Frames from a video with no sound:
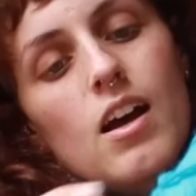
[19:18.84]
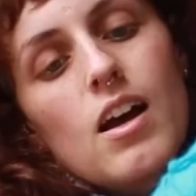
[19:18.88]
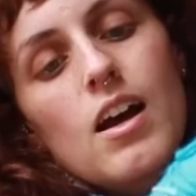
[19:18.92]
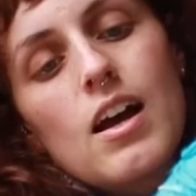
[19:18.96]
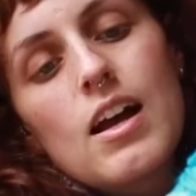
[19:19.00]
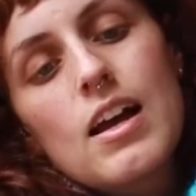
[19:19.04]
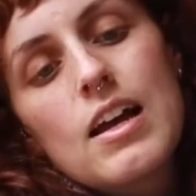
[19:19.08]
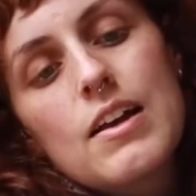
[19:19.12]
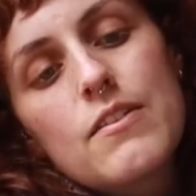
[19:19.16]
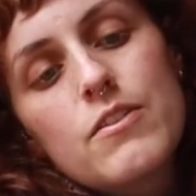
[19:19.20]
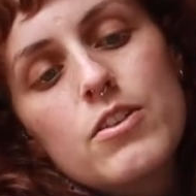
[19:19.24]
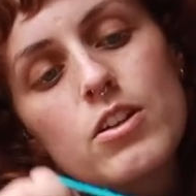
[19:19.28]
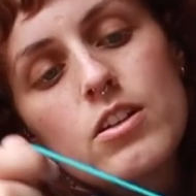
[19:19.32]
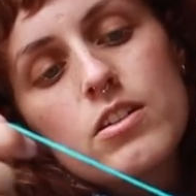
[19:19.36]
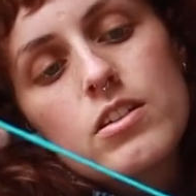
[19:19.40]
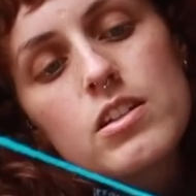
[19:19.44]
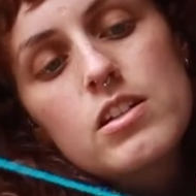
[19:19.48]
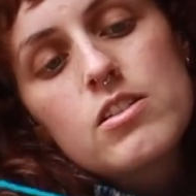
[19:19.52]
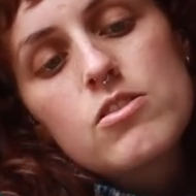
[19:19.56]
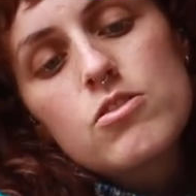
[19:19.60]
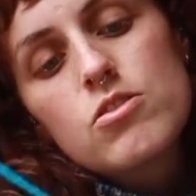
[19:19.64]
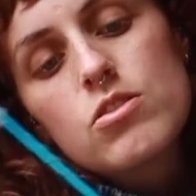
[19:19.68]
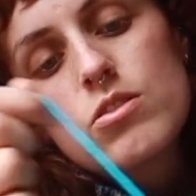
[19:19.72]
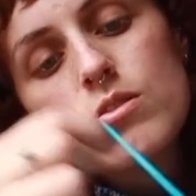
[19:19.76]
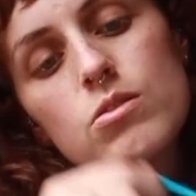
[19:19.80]
I've got
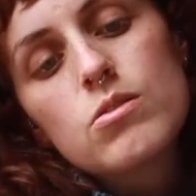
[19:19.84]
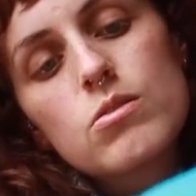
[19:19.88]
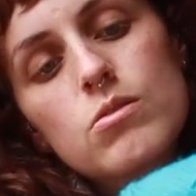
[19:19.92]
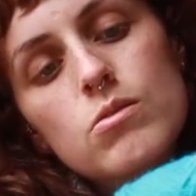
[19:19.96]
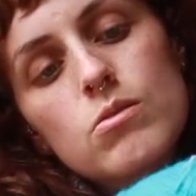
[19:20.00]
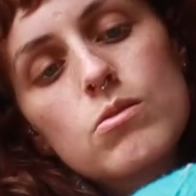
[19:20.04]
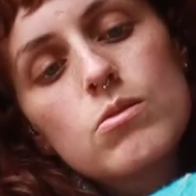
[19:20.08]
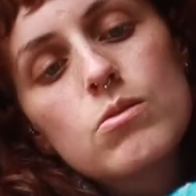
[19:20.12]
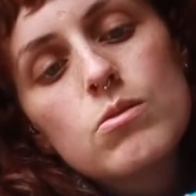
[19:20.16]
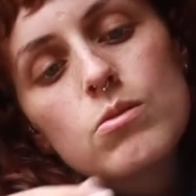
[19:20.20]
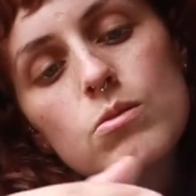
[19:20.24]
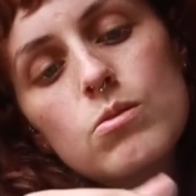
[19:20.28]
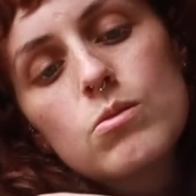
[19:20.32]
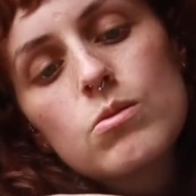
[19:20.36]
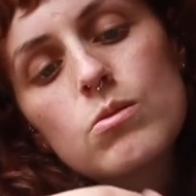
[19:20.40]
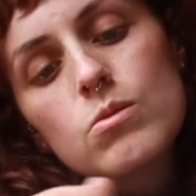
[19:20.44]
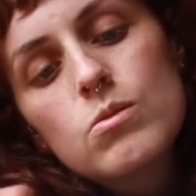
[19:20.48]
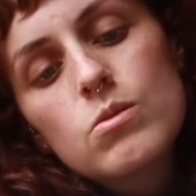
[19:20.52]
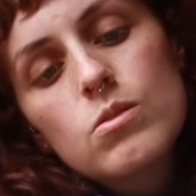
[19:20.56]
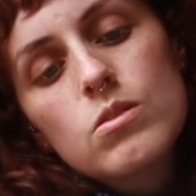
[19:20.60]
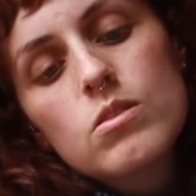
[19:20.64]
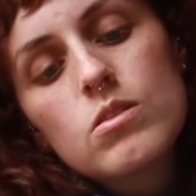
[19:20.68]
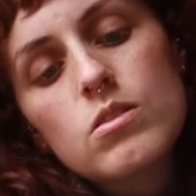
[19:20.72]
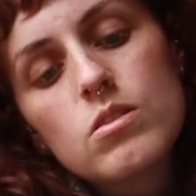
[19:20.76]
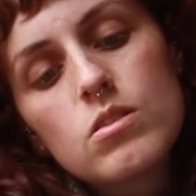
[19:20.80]
these two.